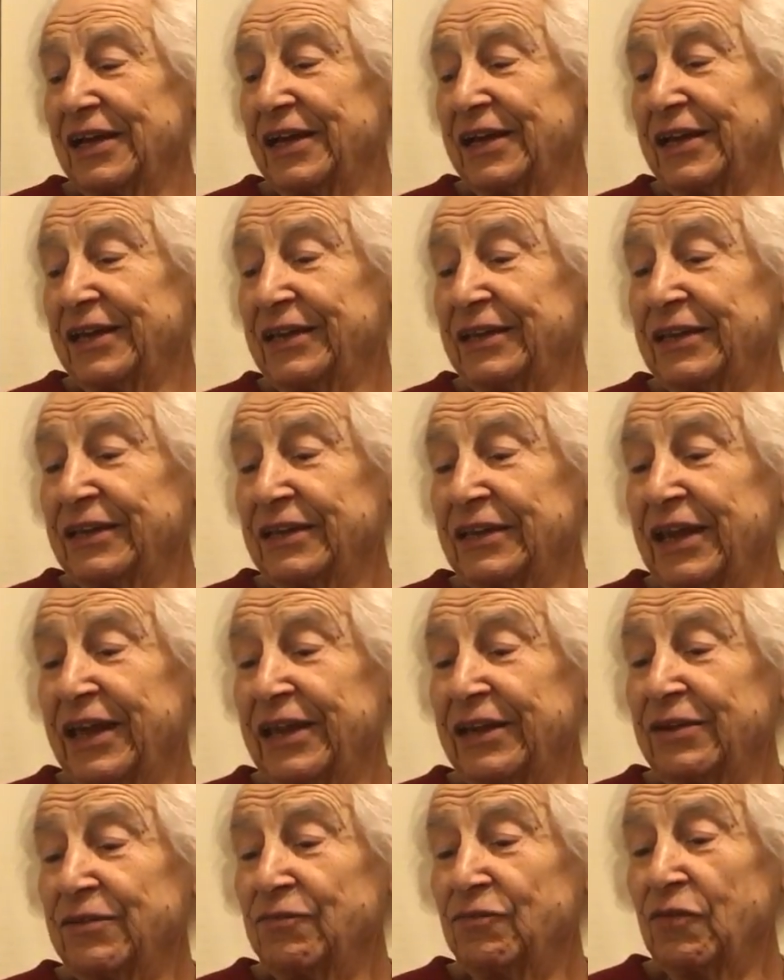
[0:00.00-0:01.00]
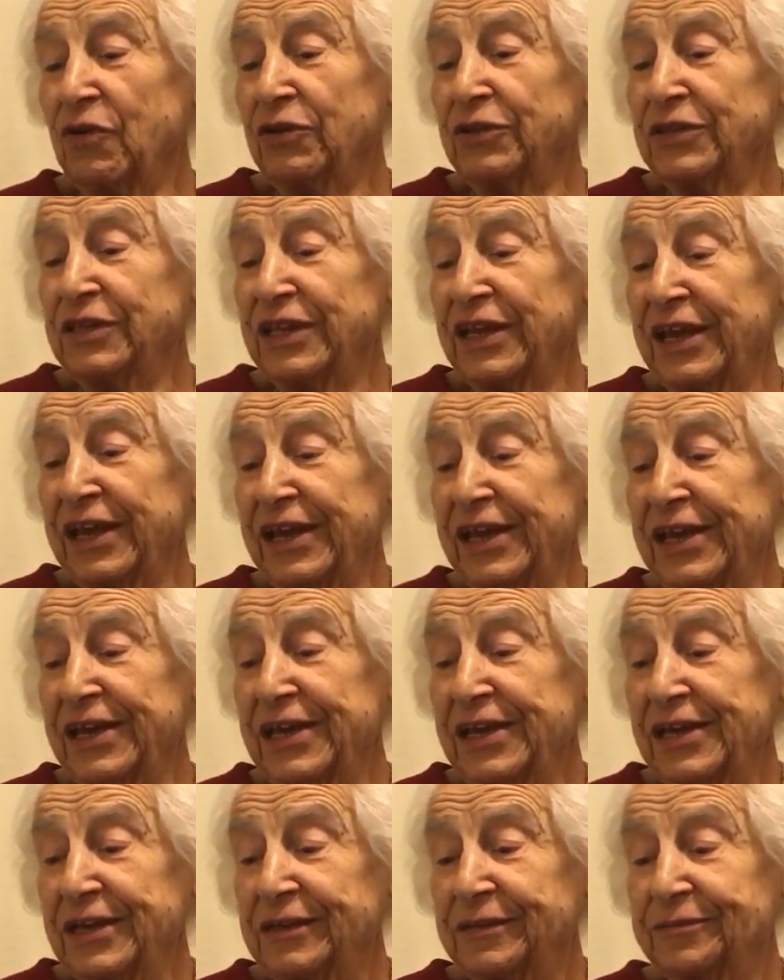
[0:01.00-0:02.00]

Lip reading: And then one day,